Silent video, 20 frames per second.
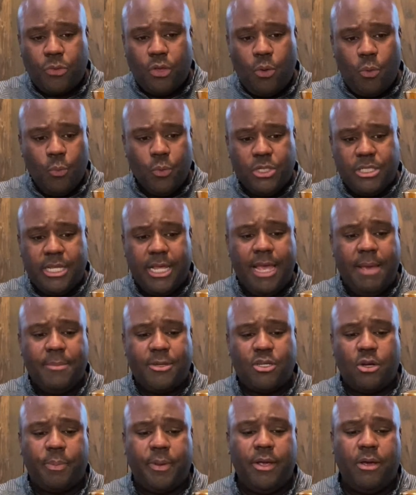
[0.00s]
which the
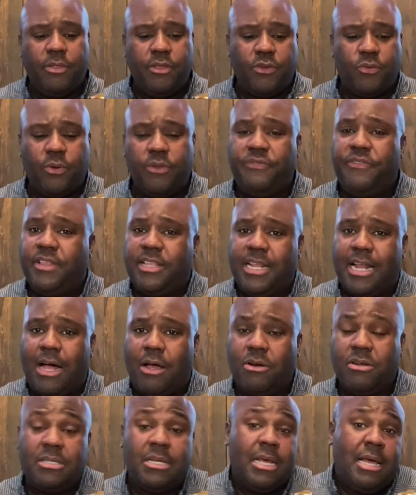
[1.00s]
MSRP on this one is
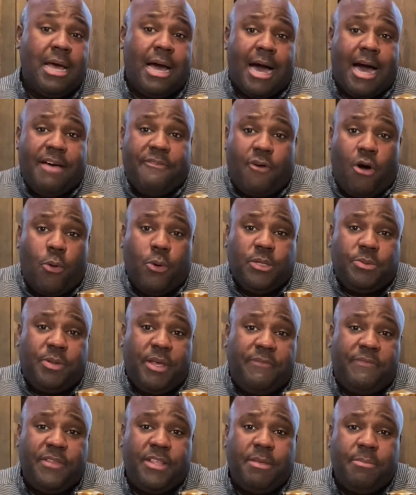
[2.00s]
$50. I've always paid
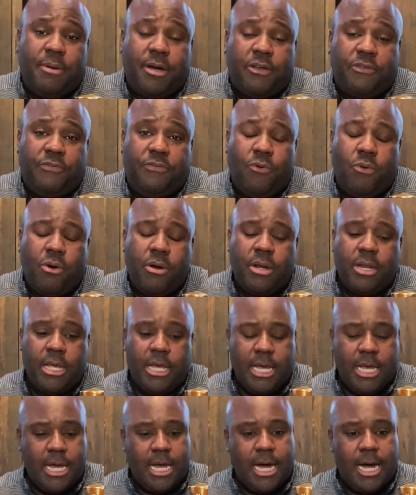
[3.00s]
50 bucks for it.
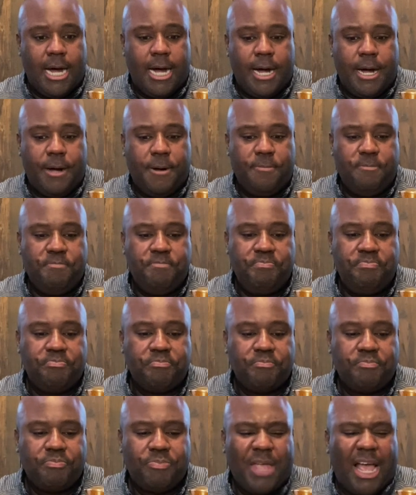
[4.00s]

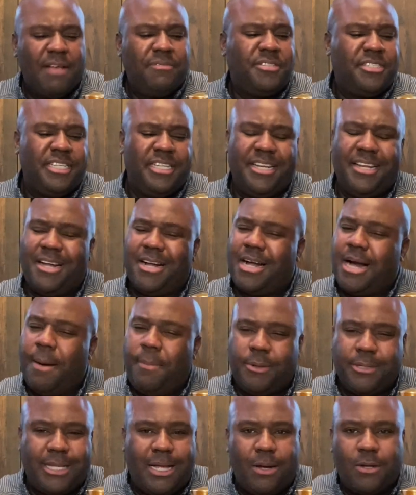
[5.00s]
I've seen it a couple
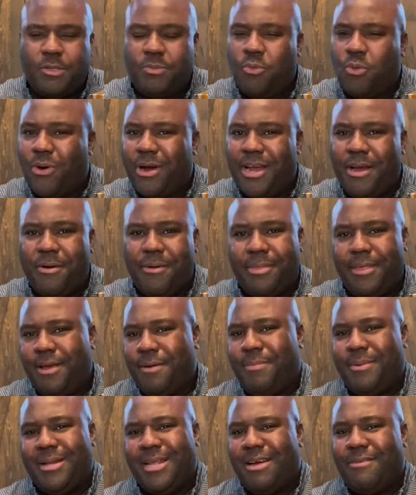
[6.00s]
dollars more here and there,
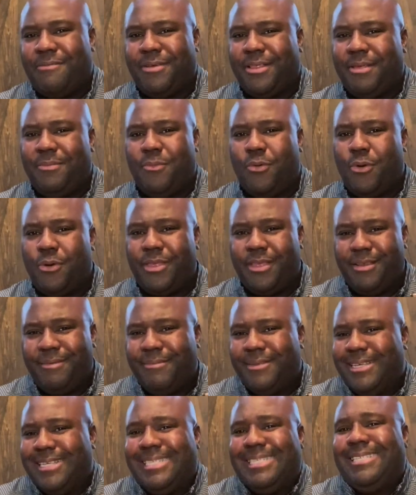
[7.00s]
but not really more than
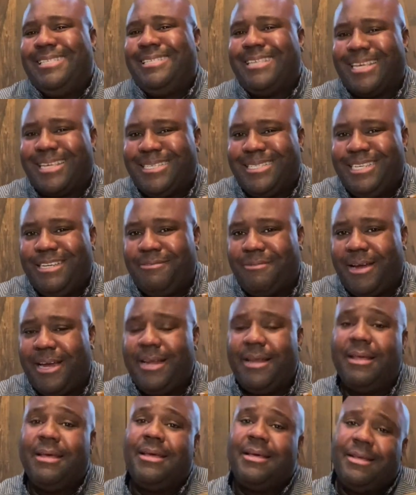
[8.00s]
60,
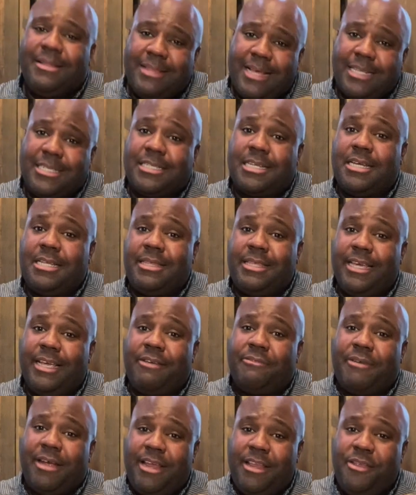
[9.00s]
right? That's a good thing,
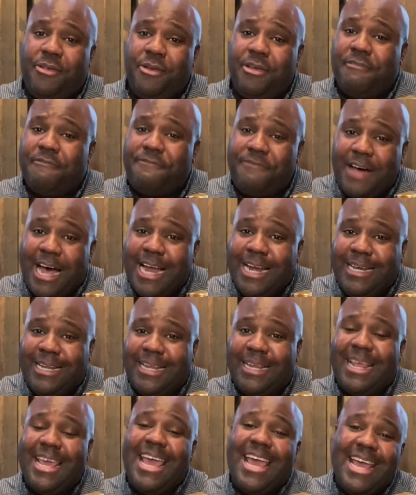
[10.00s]
right? You can find
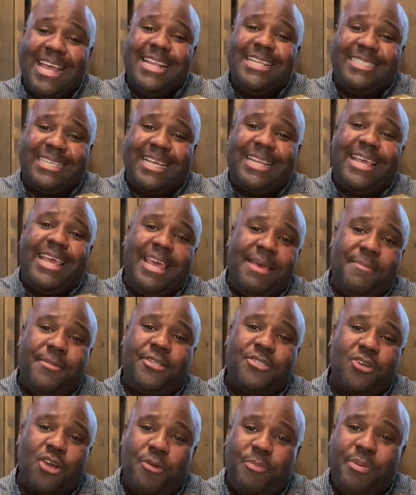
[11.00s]
it, and it's at
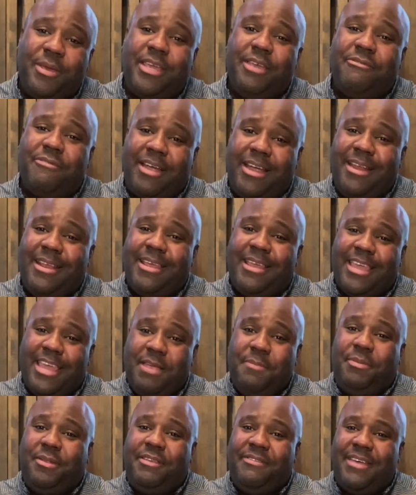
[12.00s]
MSRP, right? Can you
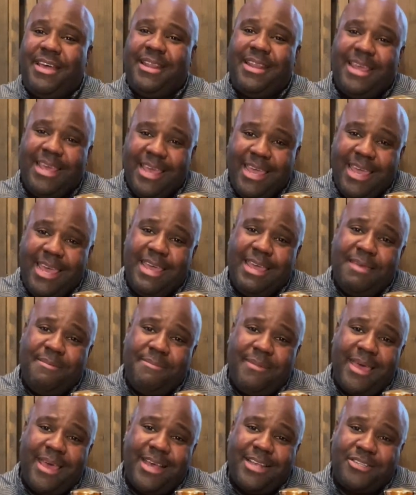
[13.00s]
believe that?
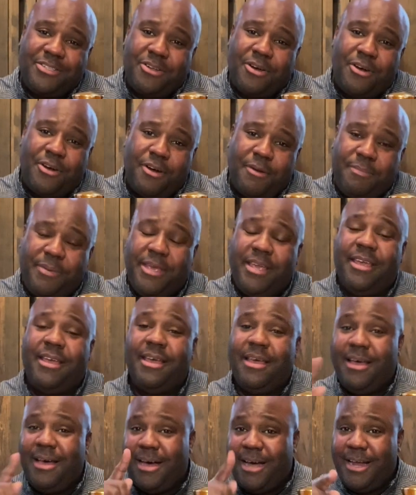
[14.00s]
MSRP,
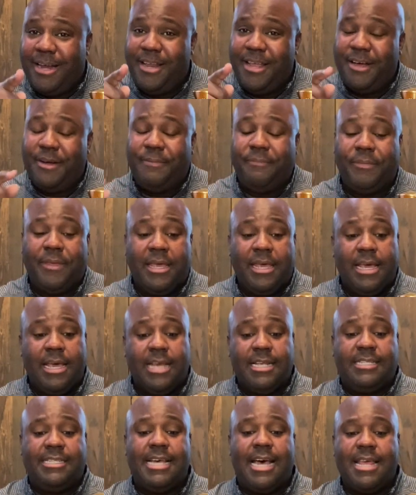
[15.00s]
I know.
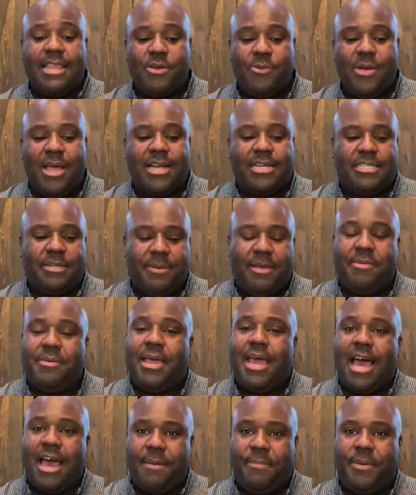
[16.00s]
It's sad that we actually may be
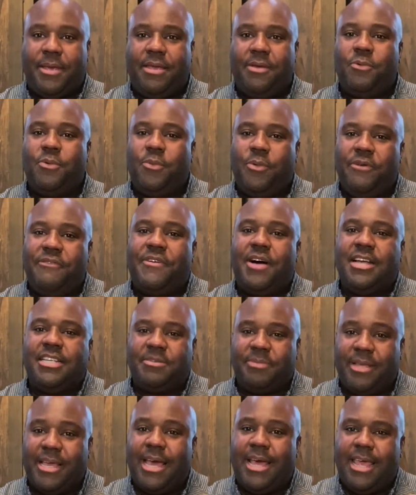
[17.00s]
happy when we find
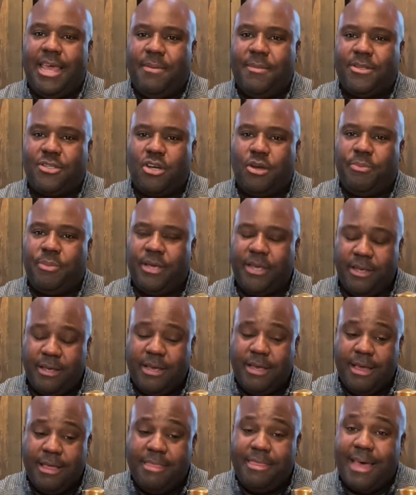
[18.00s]
something at MSRP.
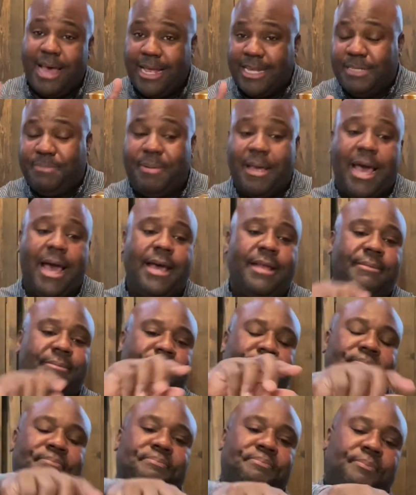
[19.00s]
That is bad.
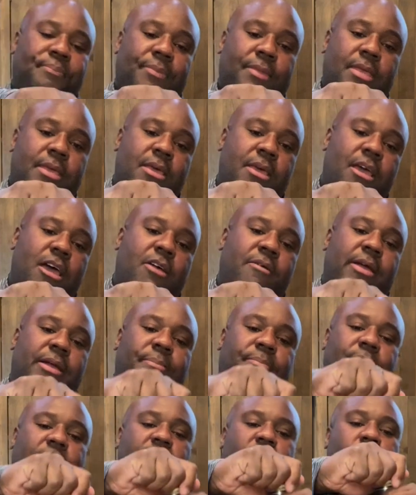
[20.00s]
All right,
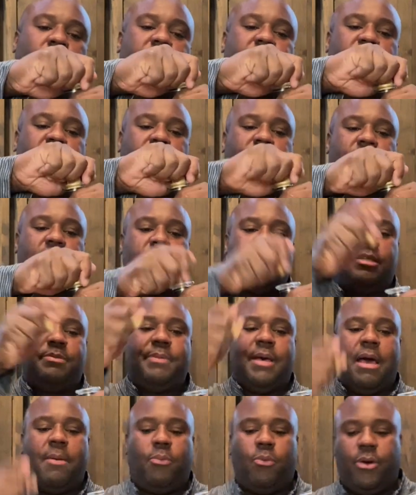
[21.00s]
well, let's go ahead and jump into this
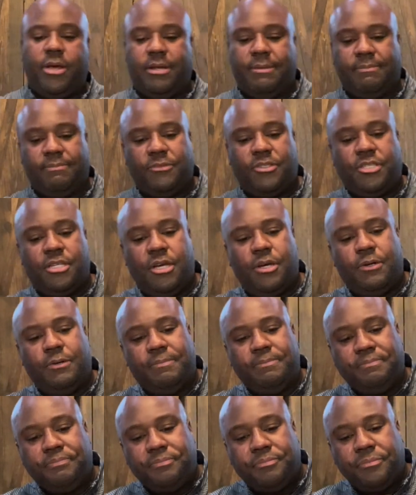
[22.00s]
bad boy.
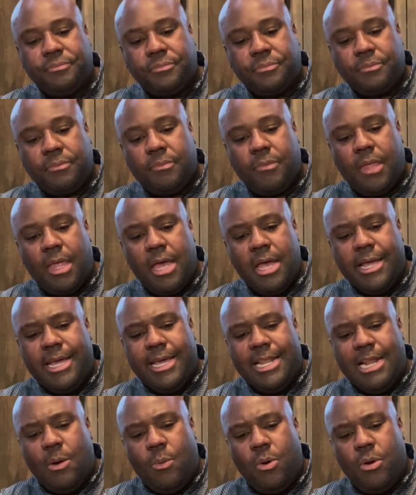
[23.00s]
So again,
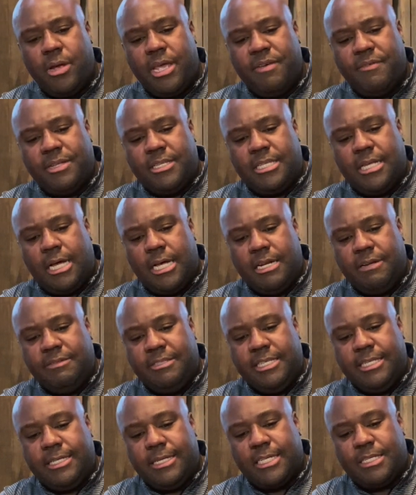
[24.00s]
I won't give a ton of
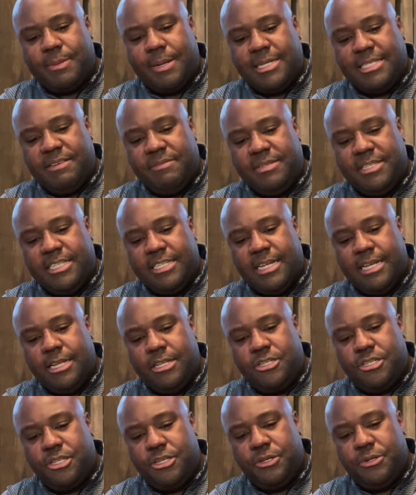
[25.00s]
details about
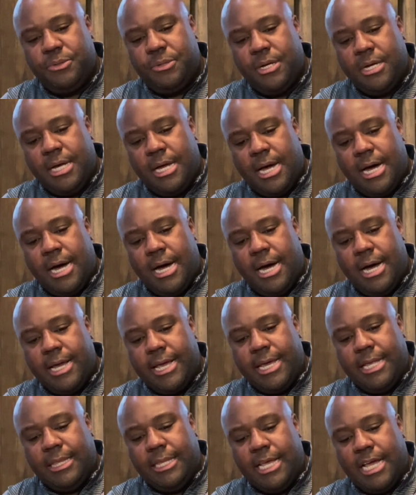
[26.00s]
1792.
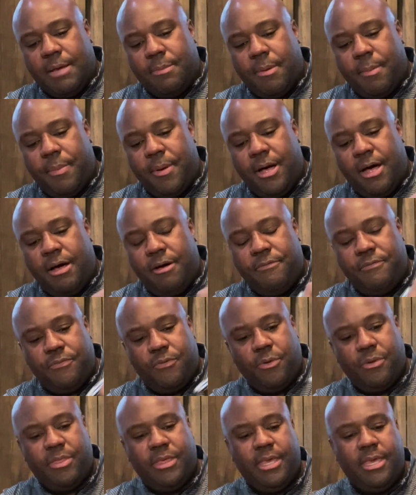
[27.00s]
Again, link up above
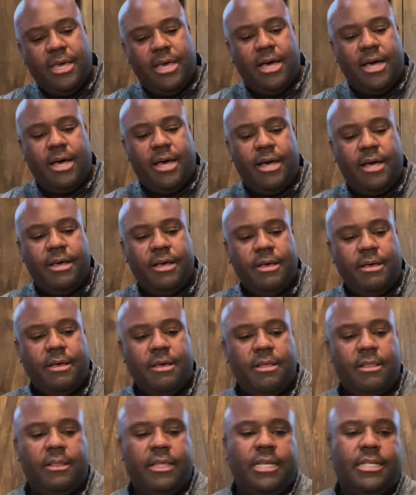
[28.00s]
for the
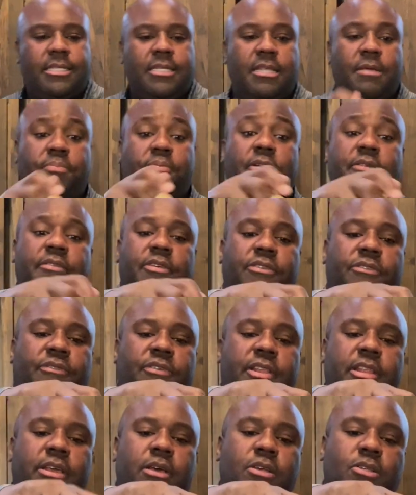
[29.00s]
link to the previous
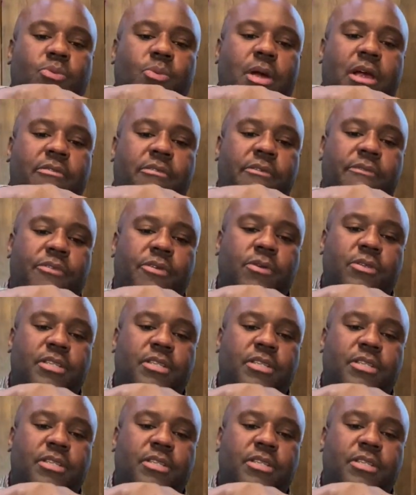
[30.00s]
videos where I reviewed